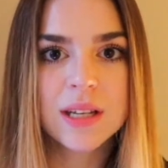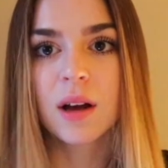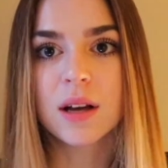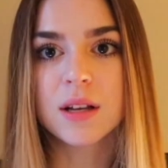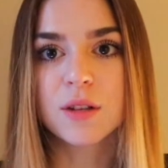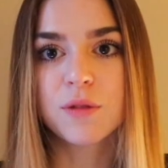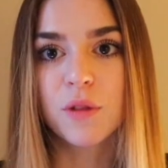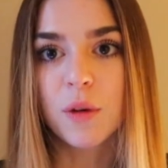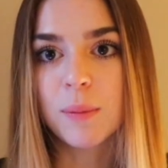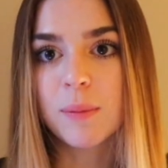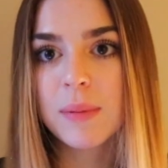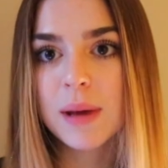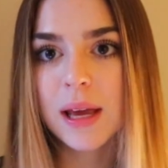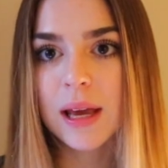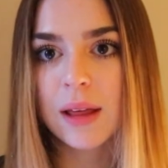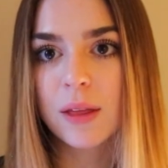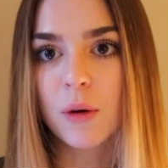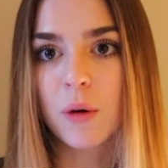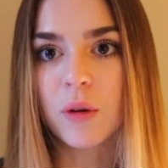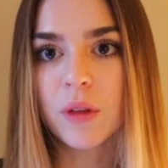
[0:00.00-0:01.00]
Because for
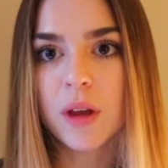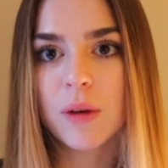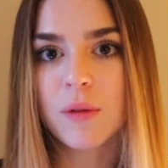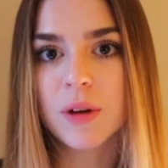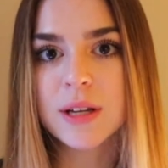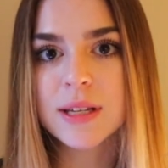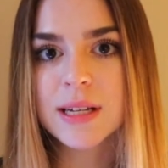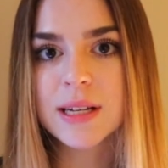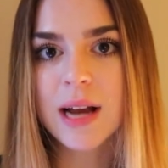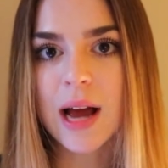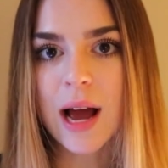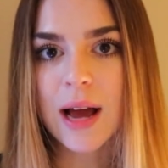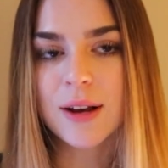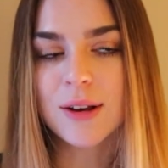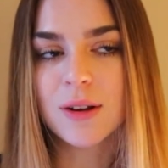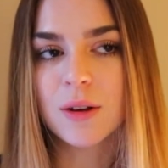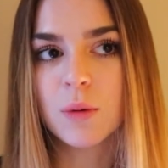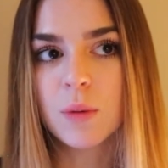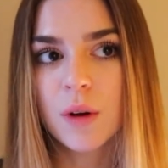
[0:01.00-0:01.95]
me, the only reason I knew